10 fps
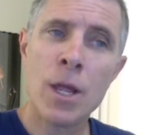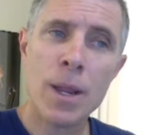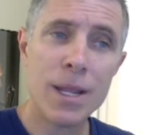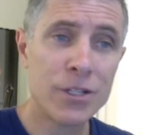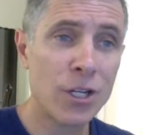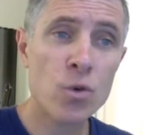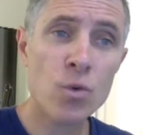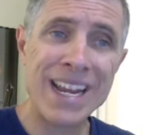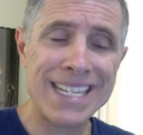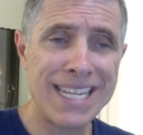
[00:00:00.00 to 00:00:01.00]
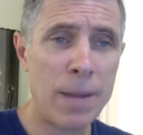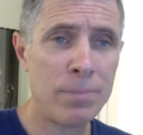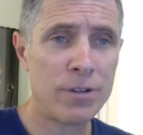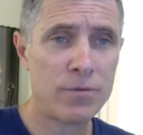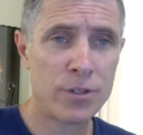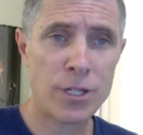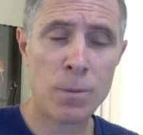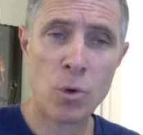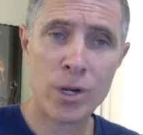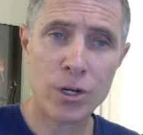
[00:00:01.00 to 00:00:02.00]
It's a great template for
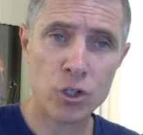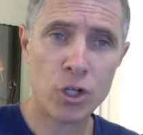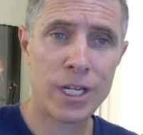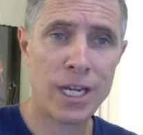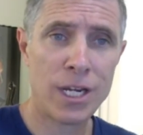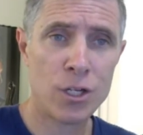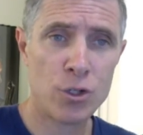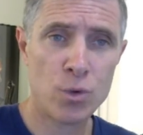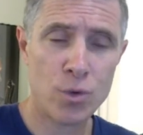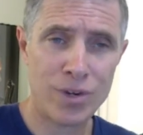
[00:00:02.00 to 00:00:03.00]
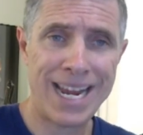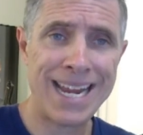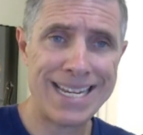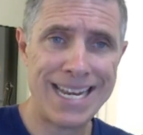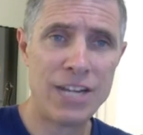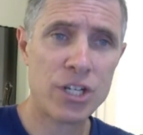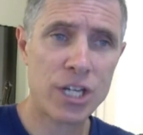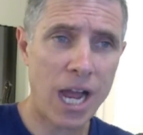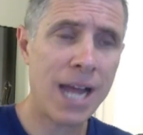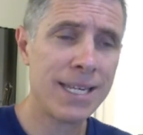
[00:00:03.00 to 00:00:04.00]
someone looking to create niche
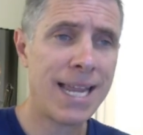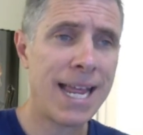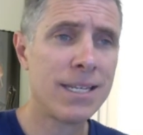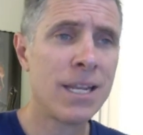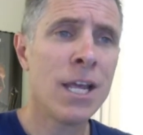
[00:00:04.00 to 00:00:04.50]
content.